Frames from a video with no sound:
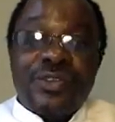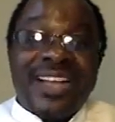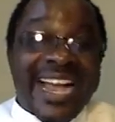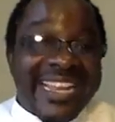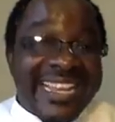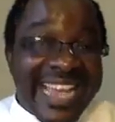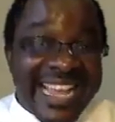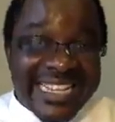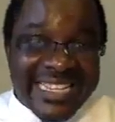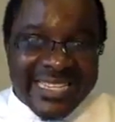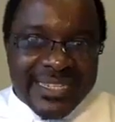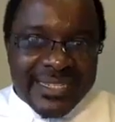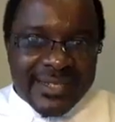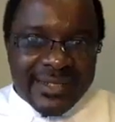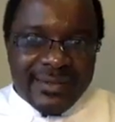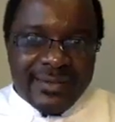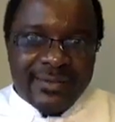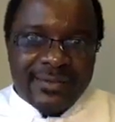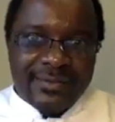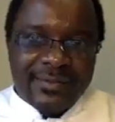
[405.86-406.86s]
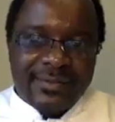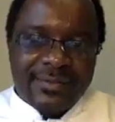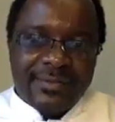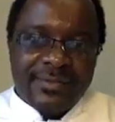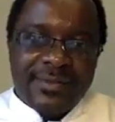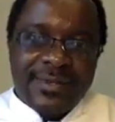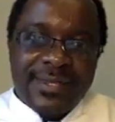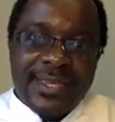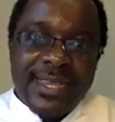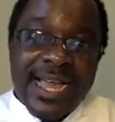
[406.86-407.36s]
to cadets,
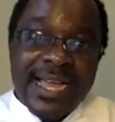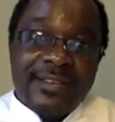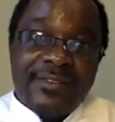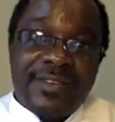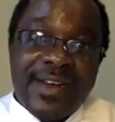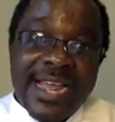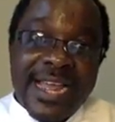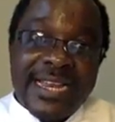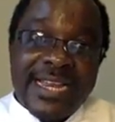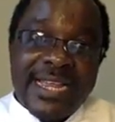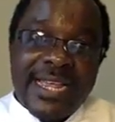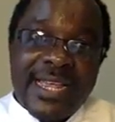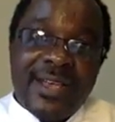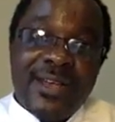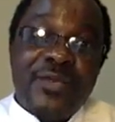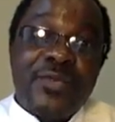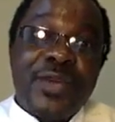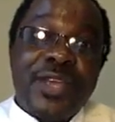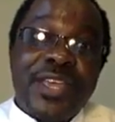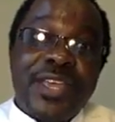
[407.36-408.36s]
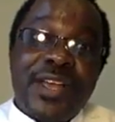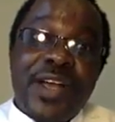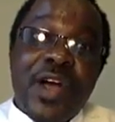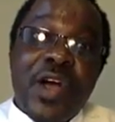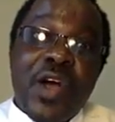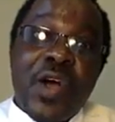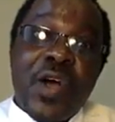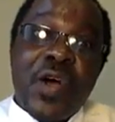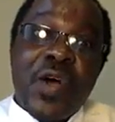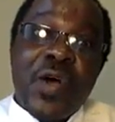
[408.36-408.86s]
that Friday
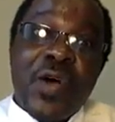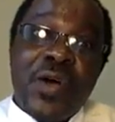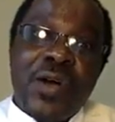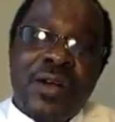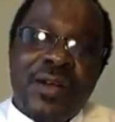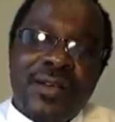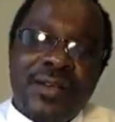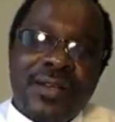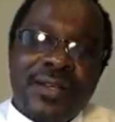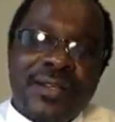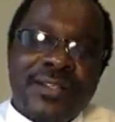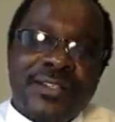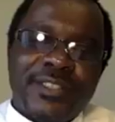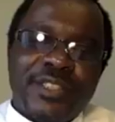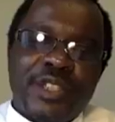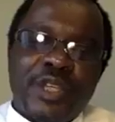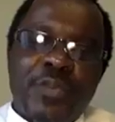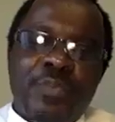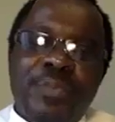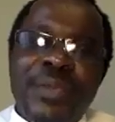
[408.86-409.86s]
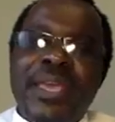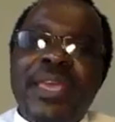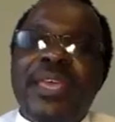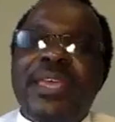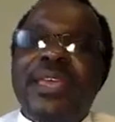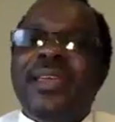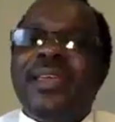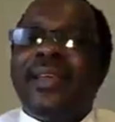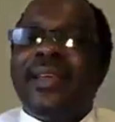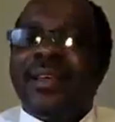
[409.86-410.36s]
we all should
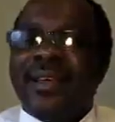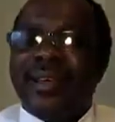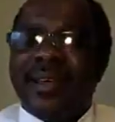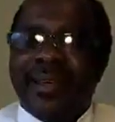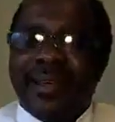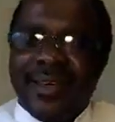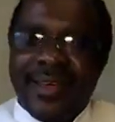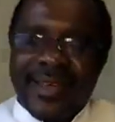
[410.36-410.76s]
be